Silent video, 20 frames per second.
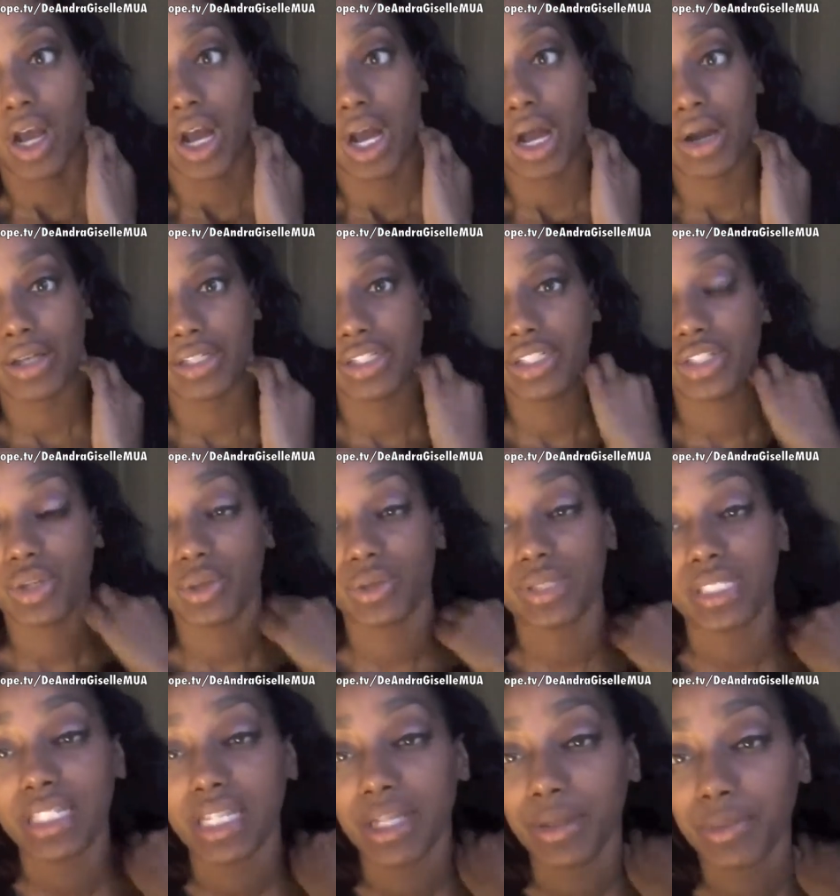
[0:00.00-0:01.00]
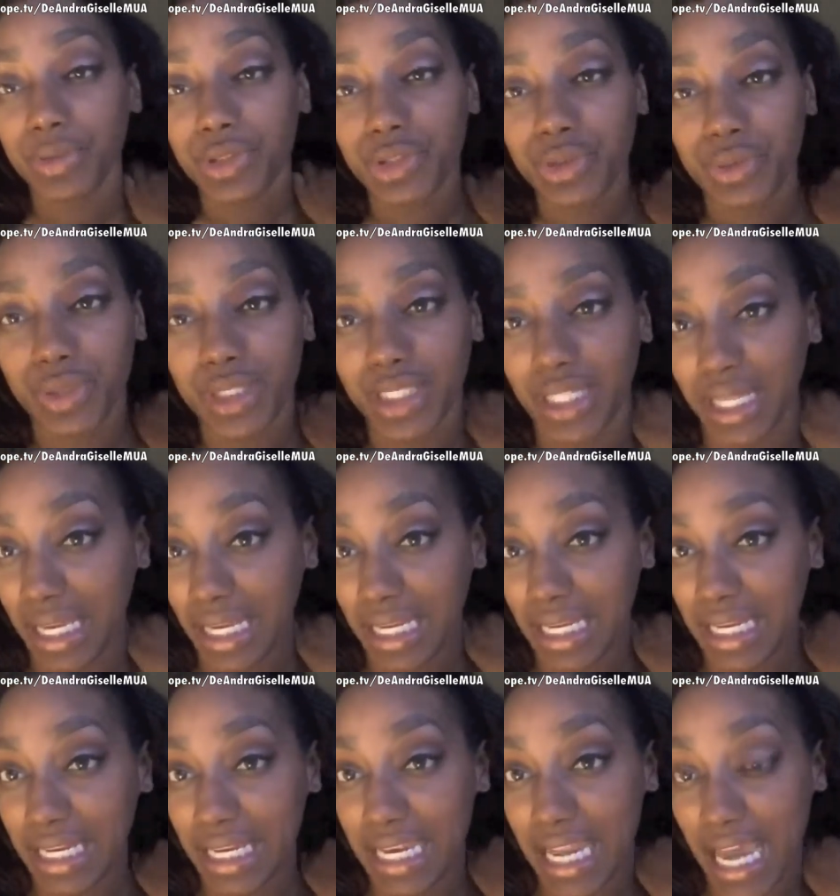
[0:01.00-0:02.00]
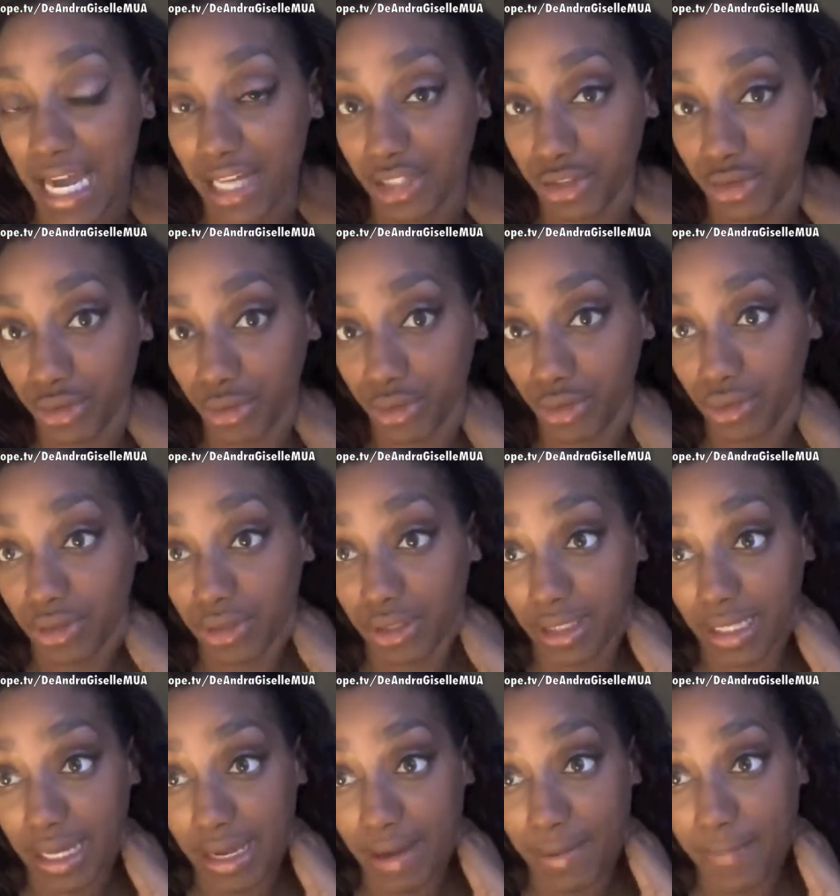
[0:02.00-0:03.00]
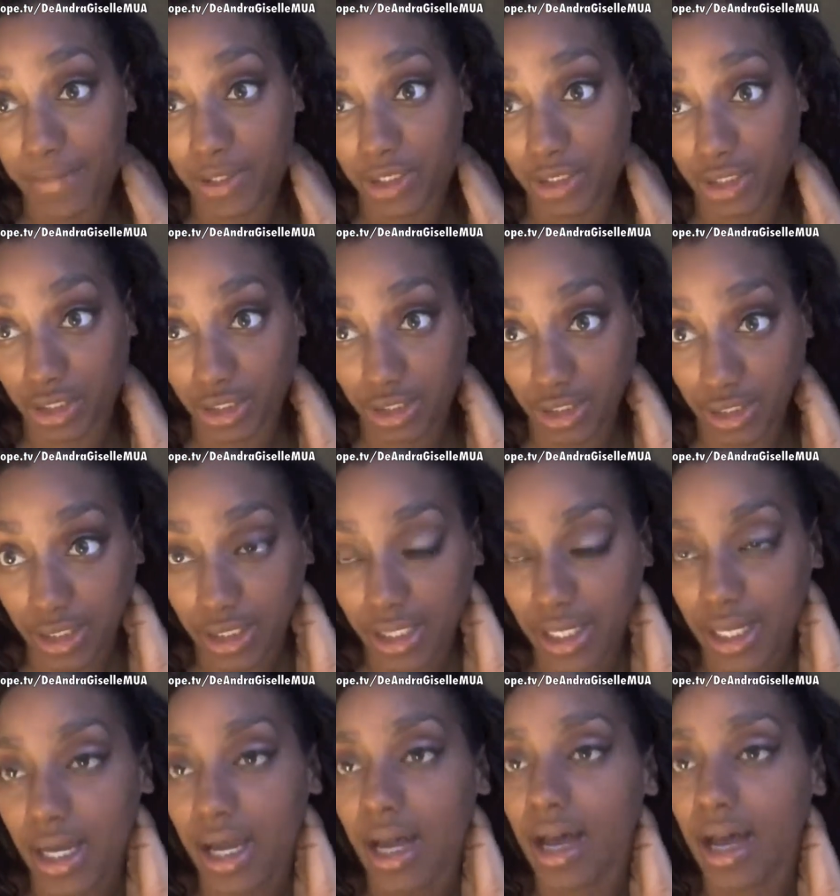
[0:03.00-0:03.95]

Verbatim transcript: All right, so today we're doing a natural glam look.